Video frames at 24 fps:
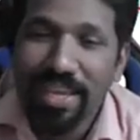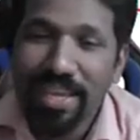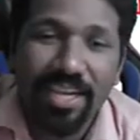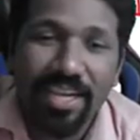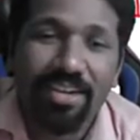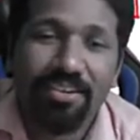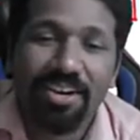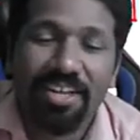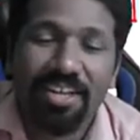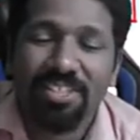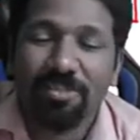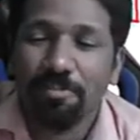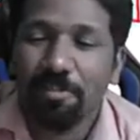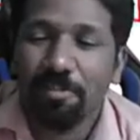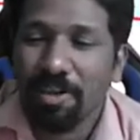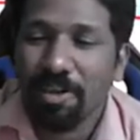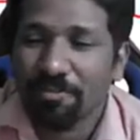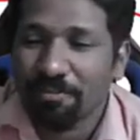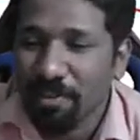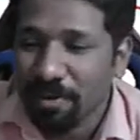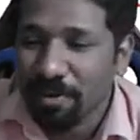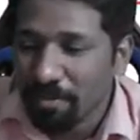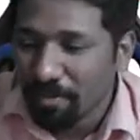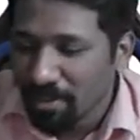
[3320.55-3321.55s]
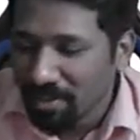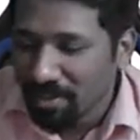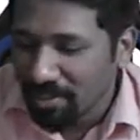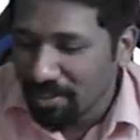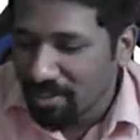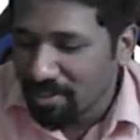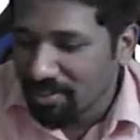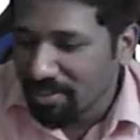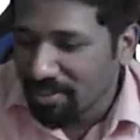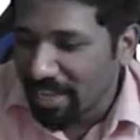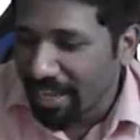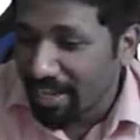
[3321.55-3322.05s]
respect from
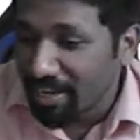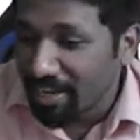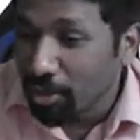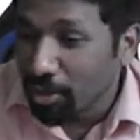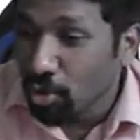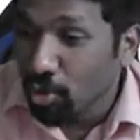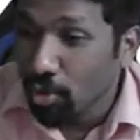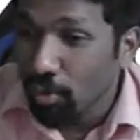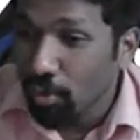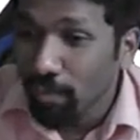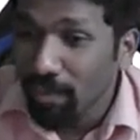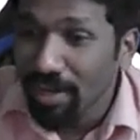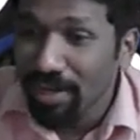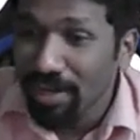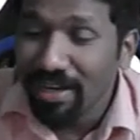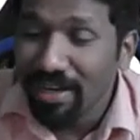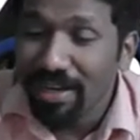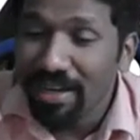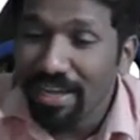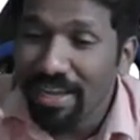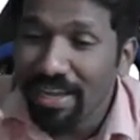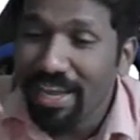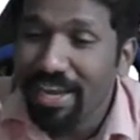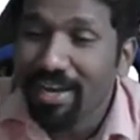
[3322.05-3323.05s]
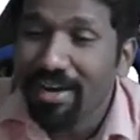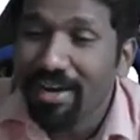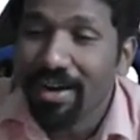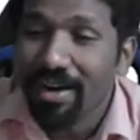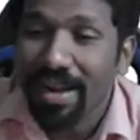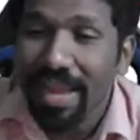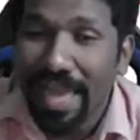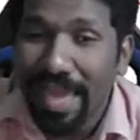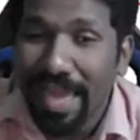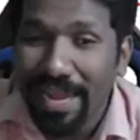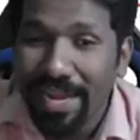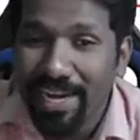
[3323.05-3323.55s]
others, and you will get
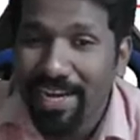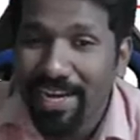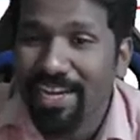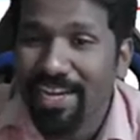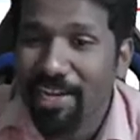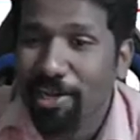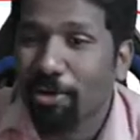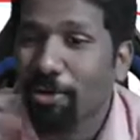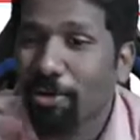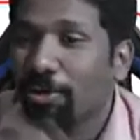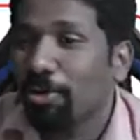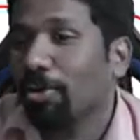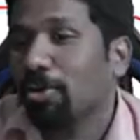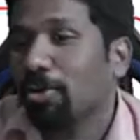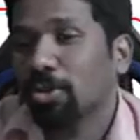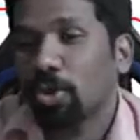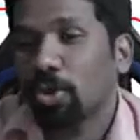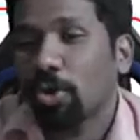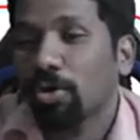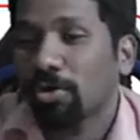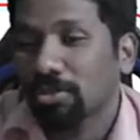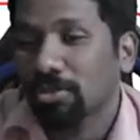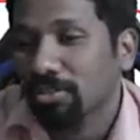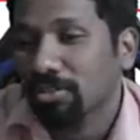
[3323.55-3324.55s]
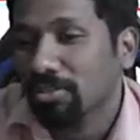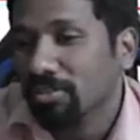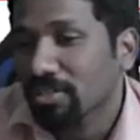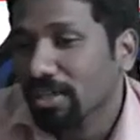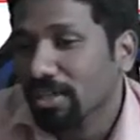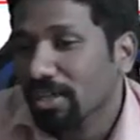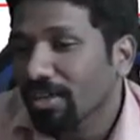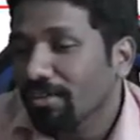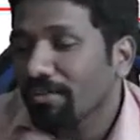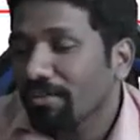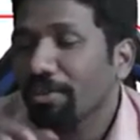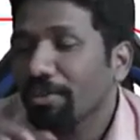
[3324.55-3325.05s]
clarity on your thoughts.
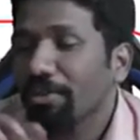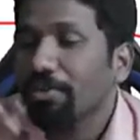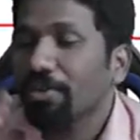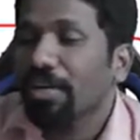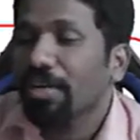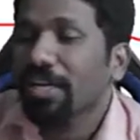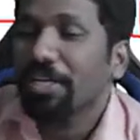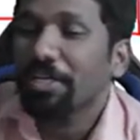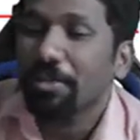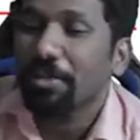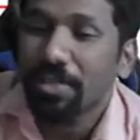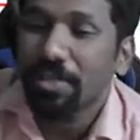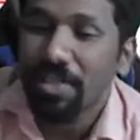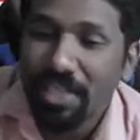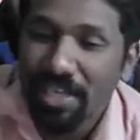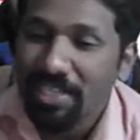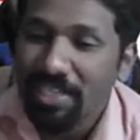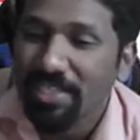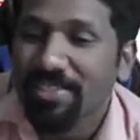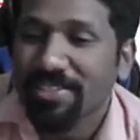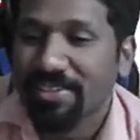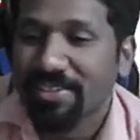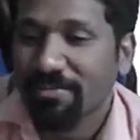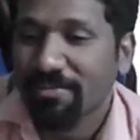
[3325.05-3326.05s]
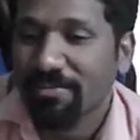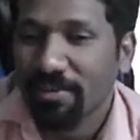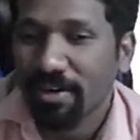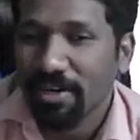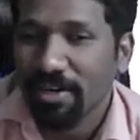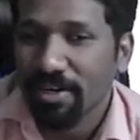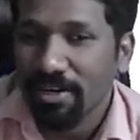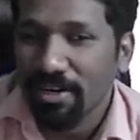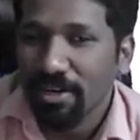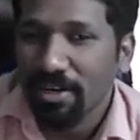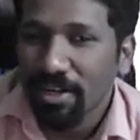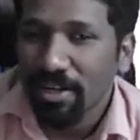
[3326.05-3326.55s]
When you try to teach
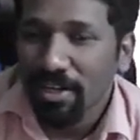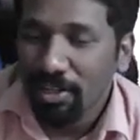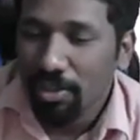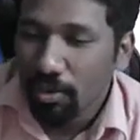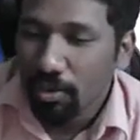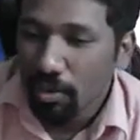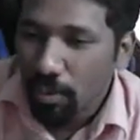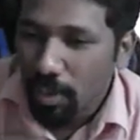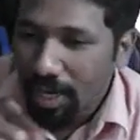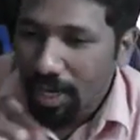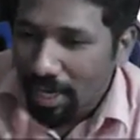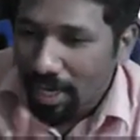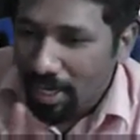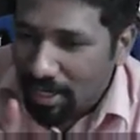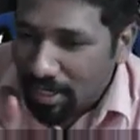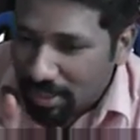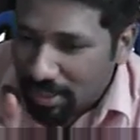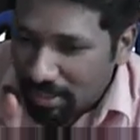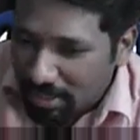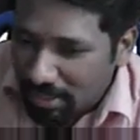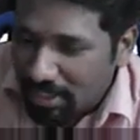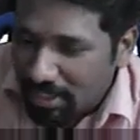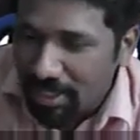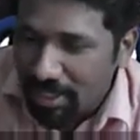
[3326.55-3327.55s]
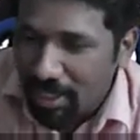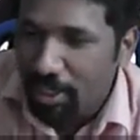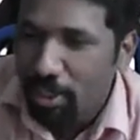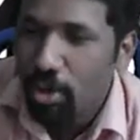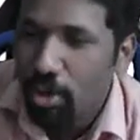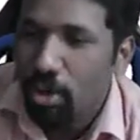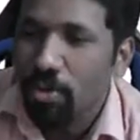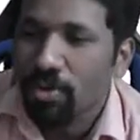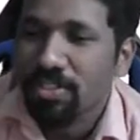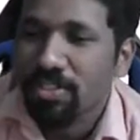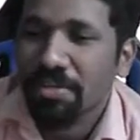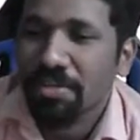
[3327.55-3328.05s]
someone, you will understand that
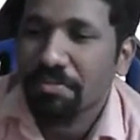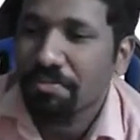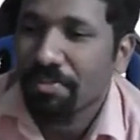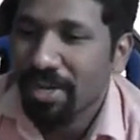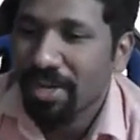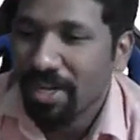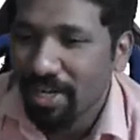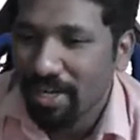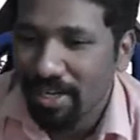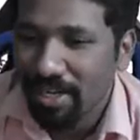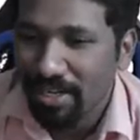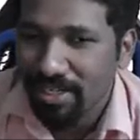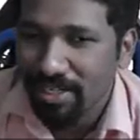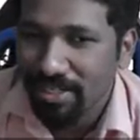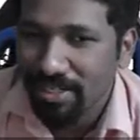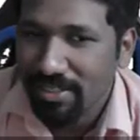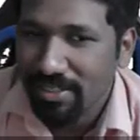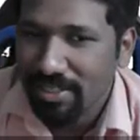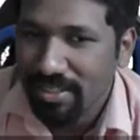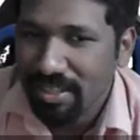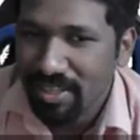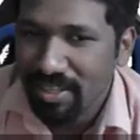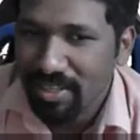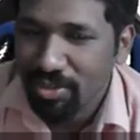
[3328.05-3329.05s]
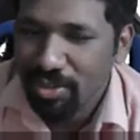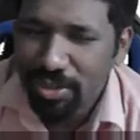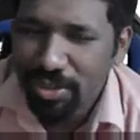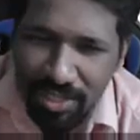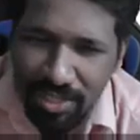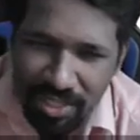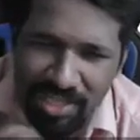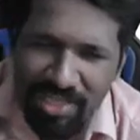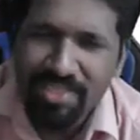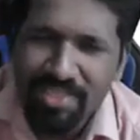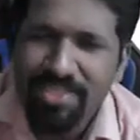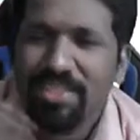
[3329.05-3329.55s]
concept better. So
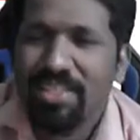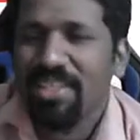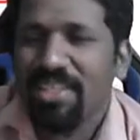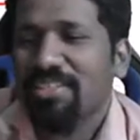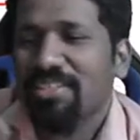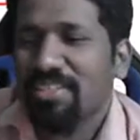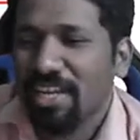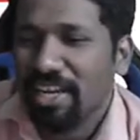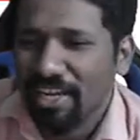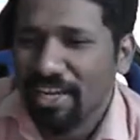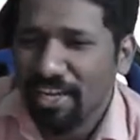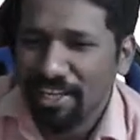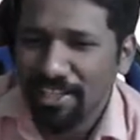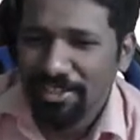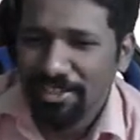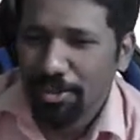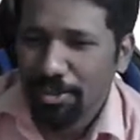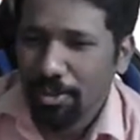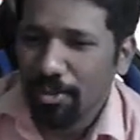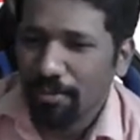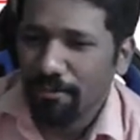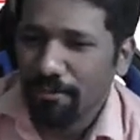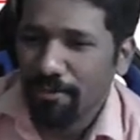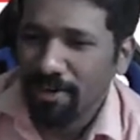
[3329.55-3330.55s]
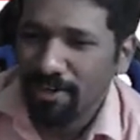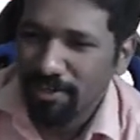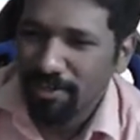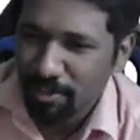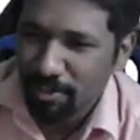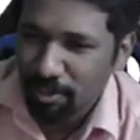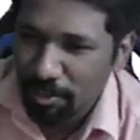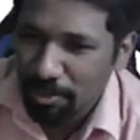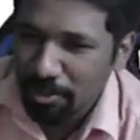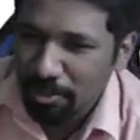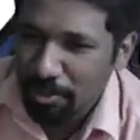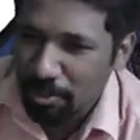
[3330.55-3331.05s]
teach these techniques to your
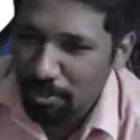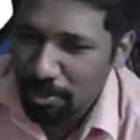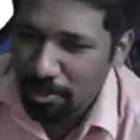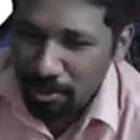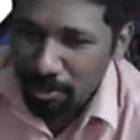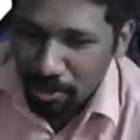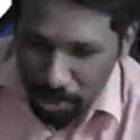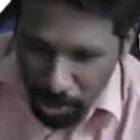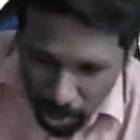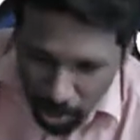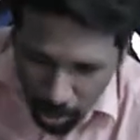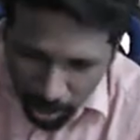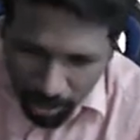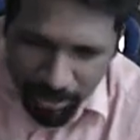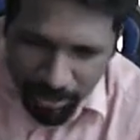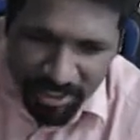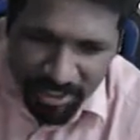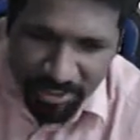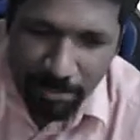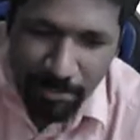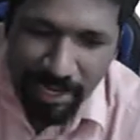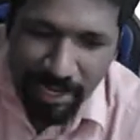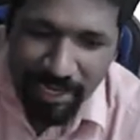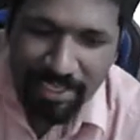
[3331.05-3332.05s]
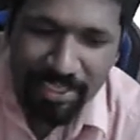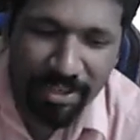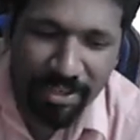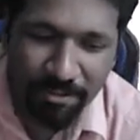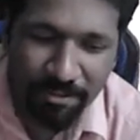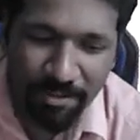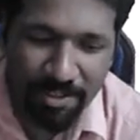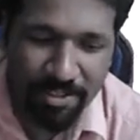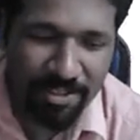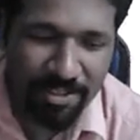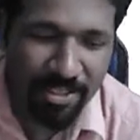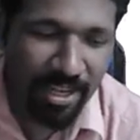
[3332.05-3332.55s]
friends also. Show these magic
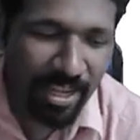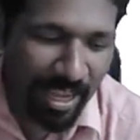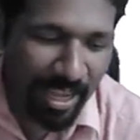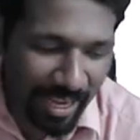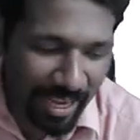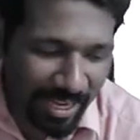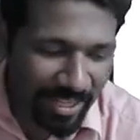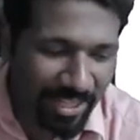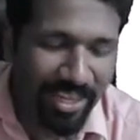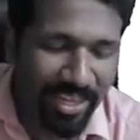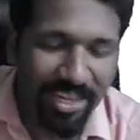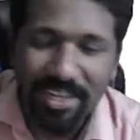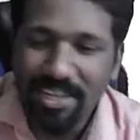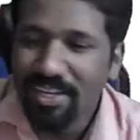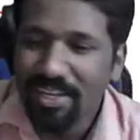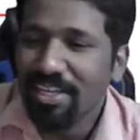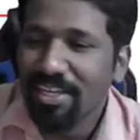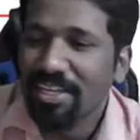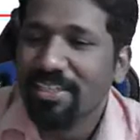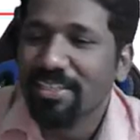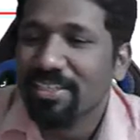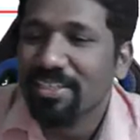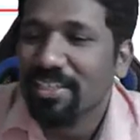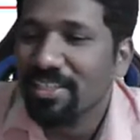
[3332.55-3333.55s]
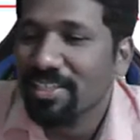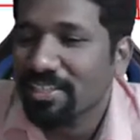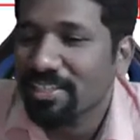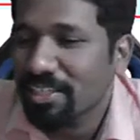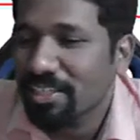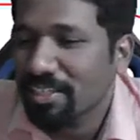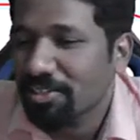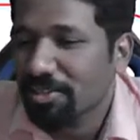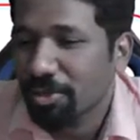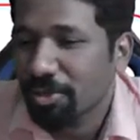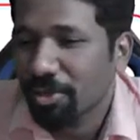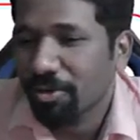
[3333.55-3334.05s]
first and then teach these
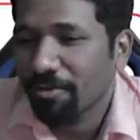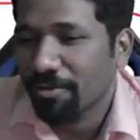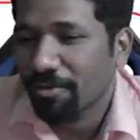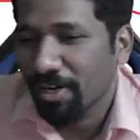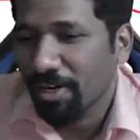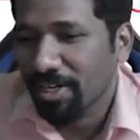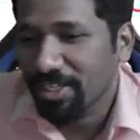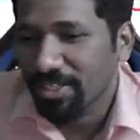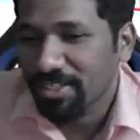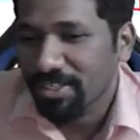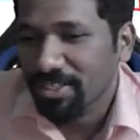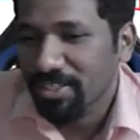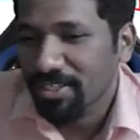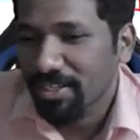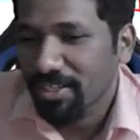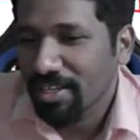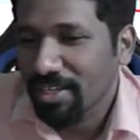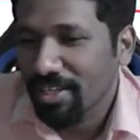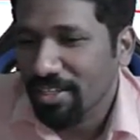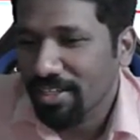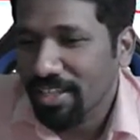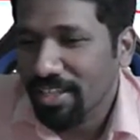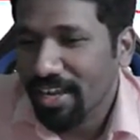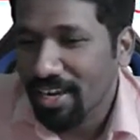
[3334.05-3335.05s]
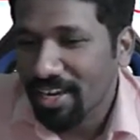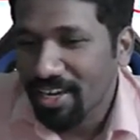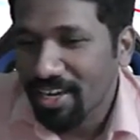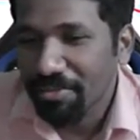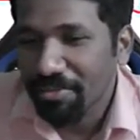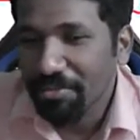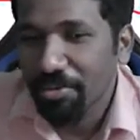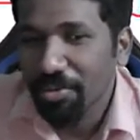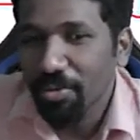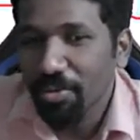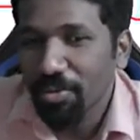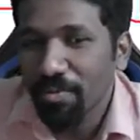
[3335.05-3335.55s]
things to your friends. That
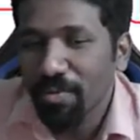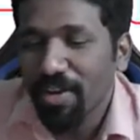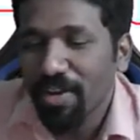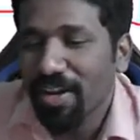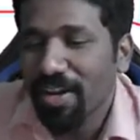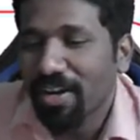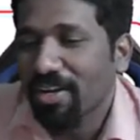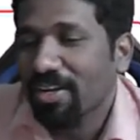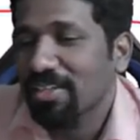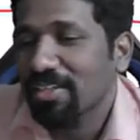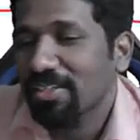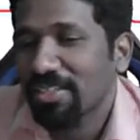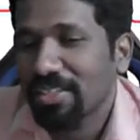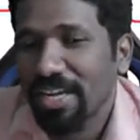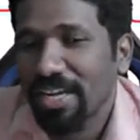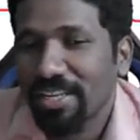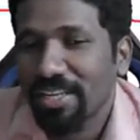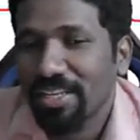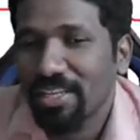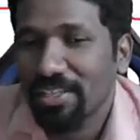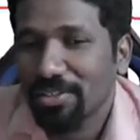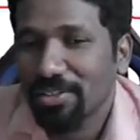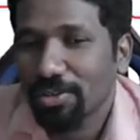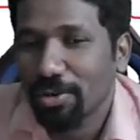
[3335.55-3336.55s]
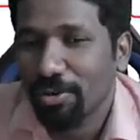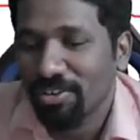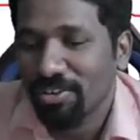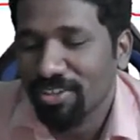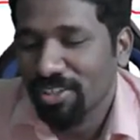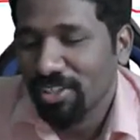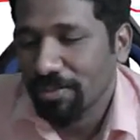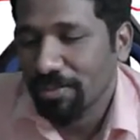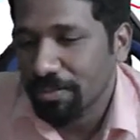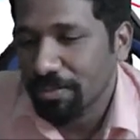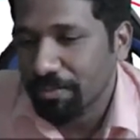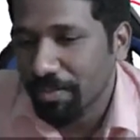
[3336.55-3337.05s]
time you will understand these
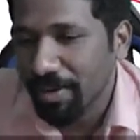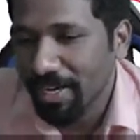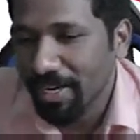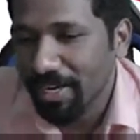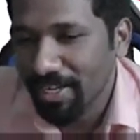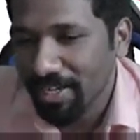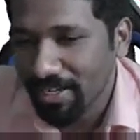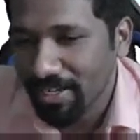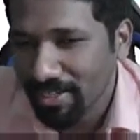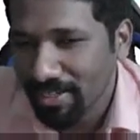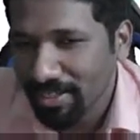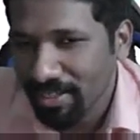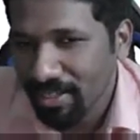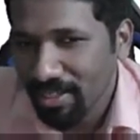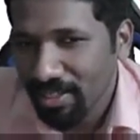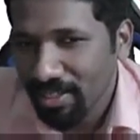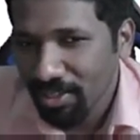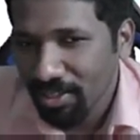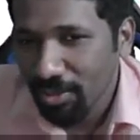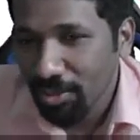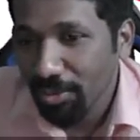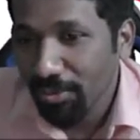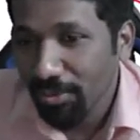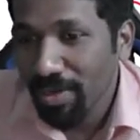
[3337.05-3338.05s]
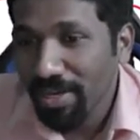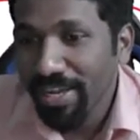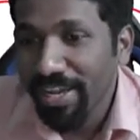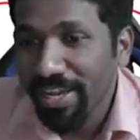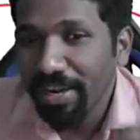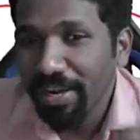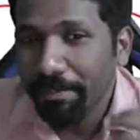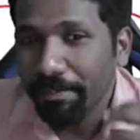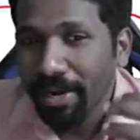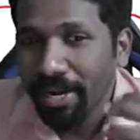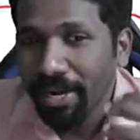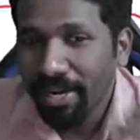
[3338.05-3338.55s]
concepts better. You will
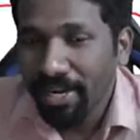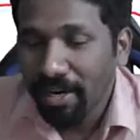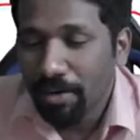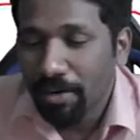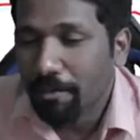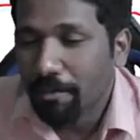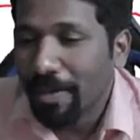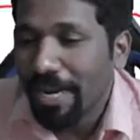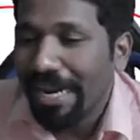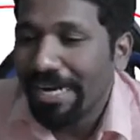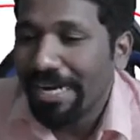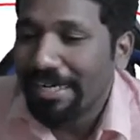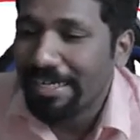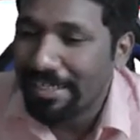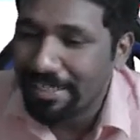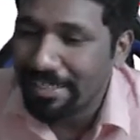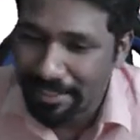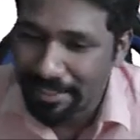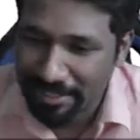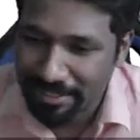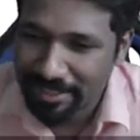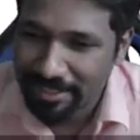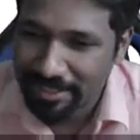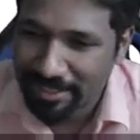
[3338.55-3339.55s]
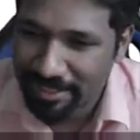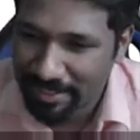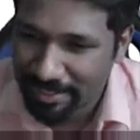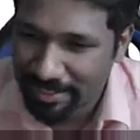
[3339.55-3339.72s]
get better practice.